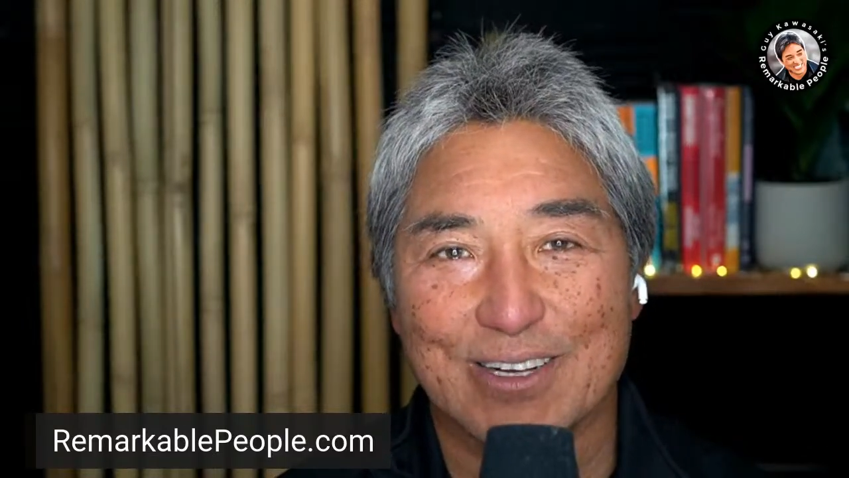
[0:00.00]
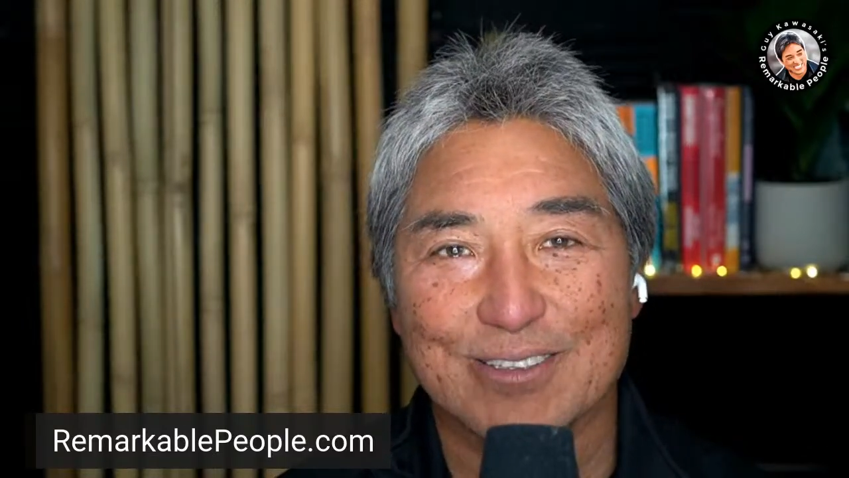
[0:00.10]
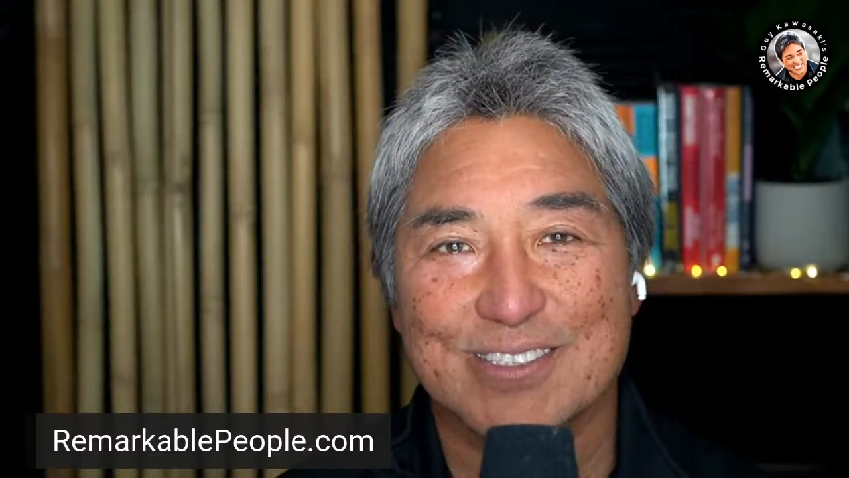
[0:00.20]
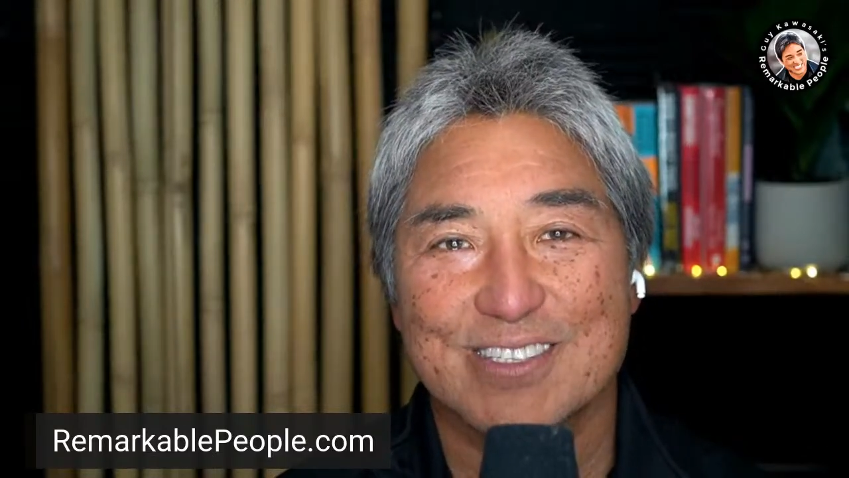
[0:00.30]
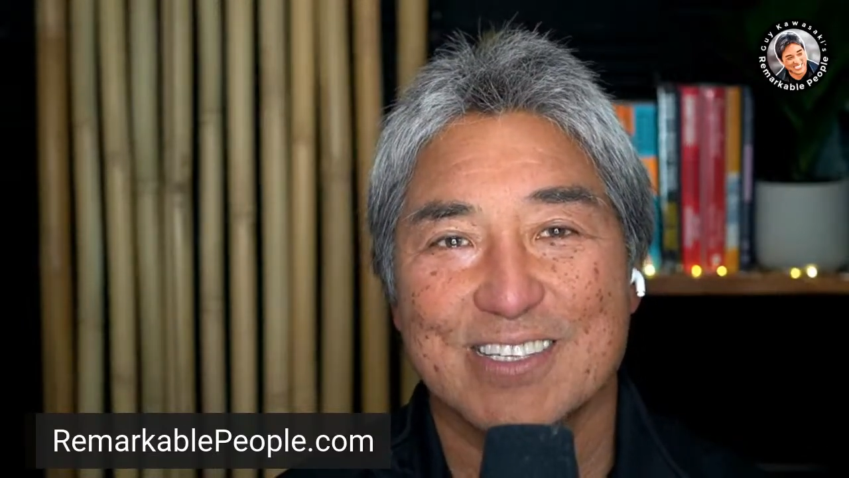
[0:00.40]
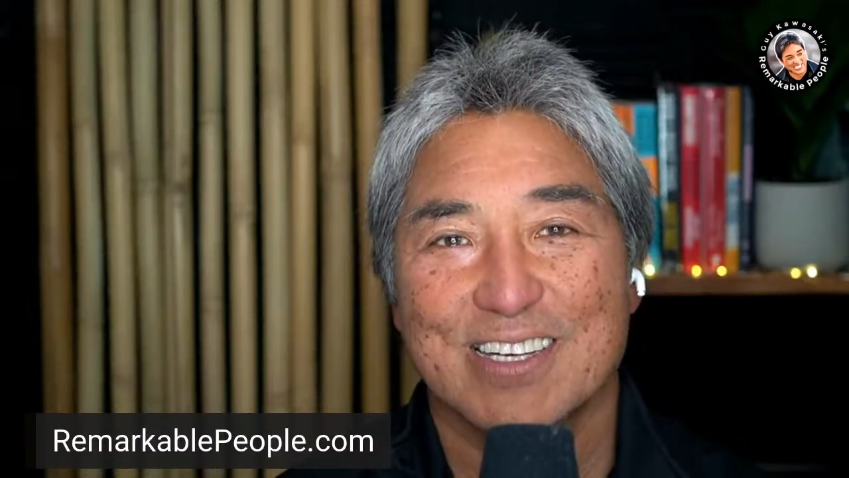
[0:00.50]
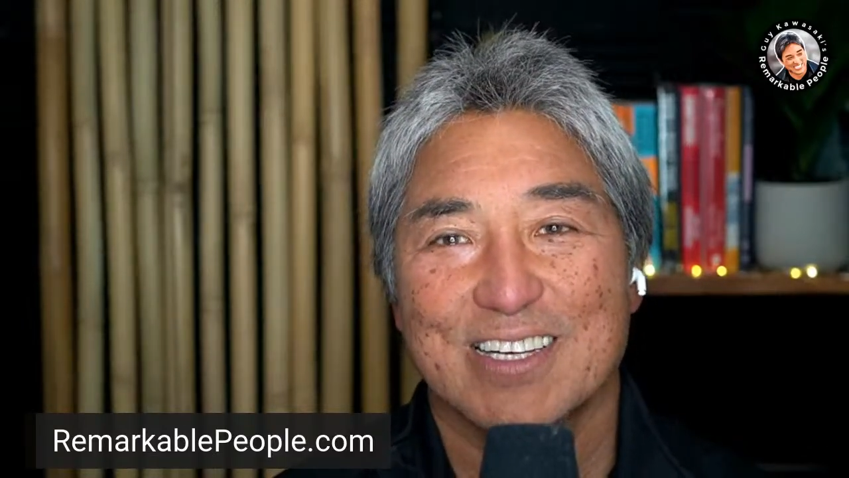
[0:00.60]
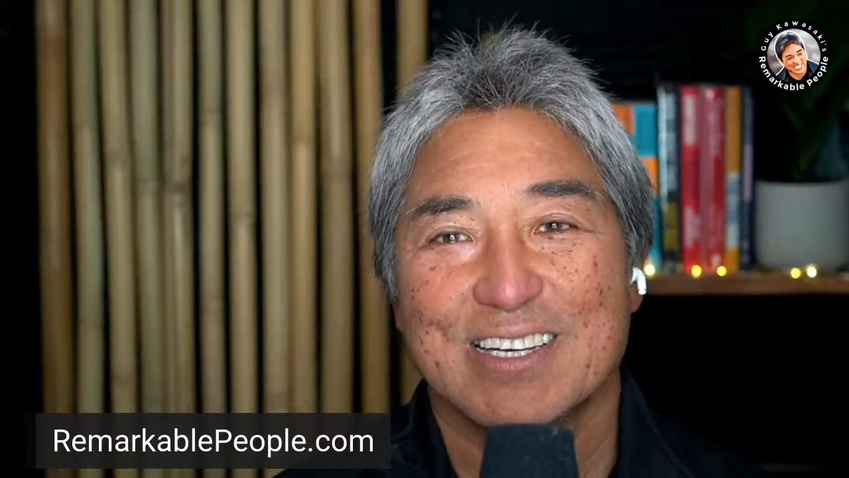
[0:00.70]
else.